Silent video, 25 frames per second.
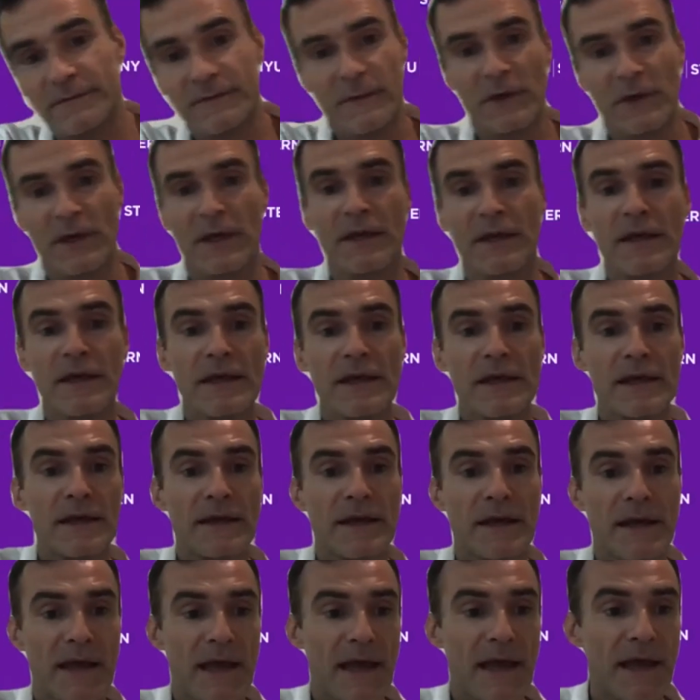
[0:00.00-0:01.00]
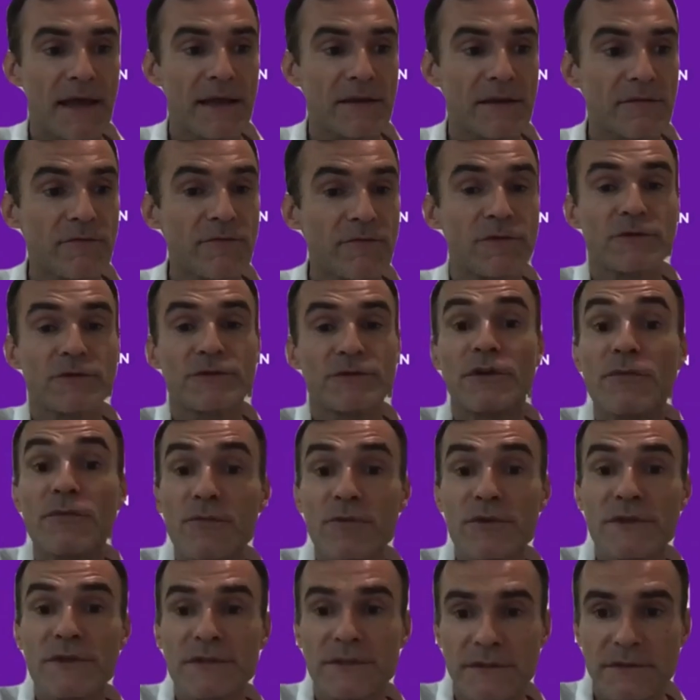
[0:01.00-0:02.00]
Okay, and for
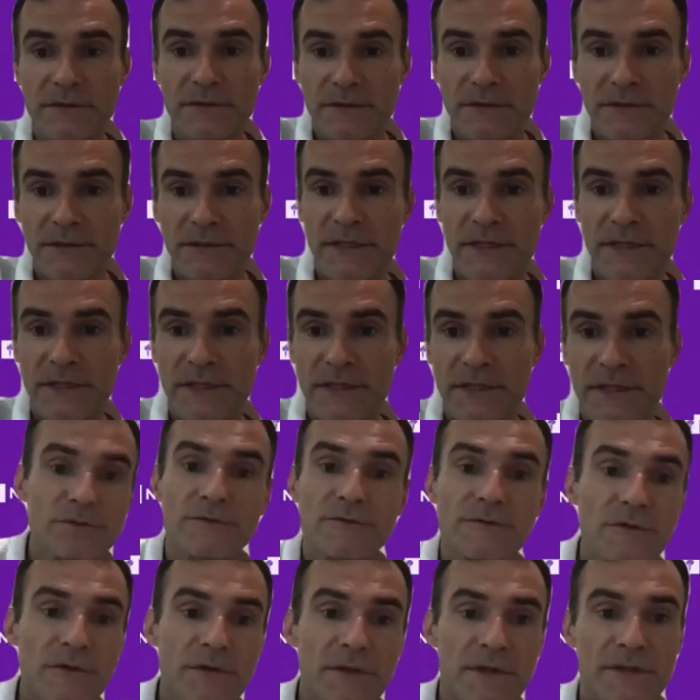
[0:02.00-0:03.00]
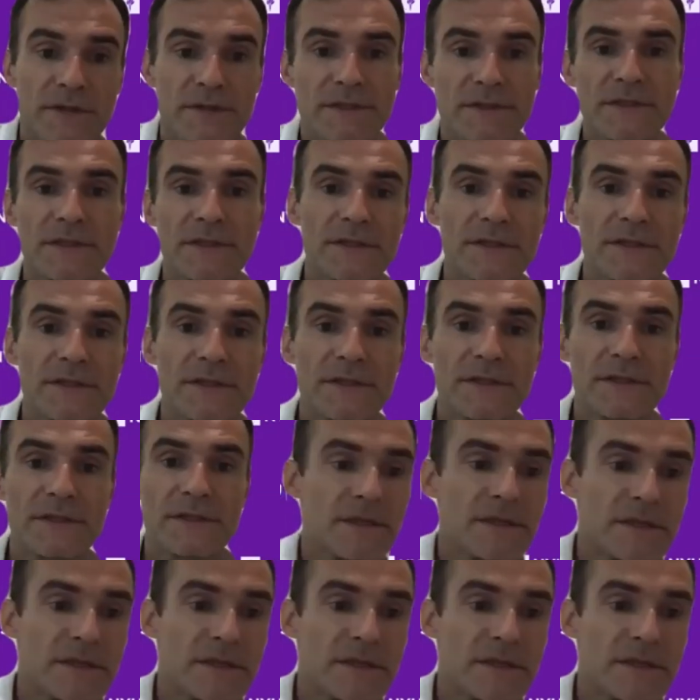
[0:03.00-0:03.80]
some reason that I don't fully understand,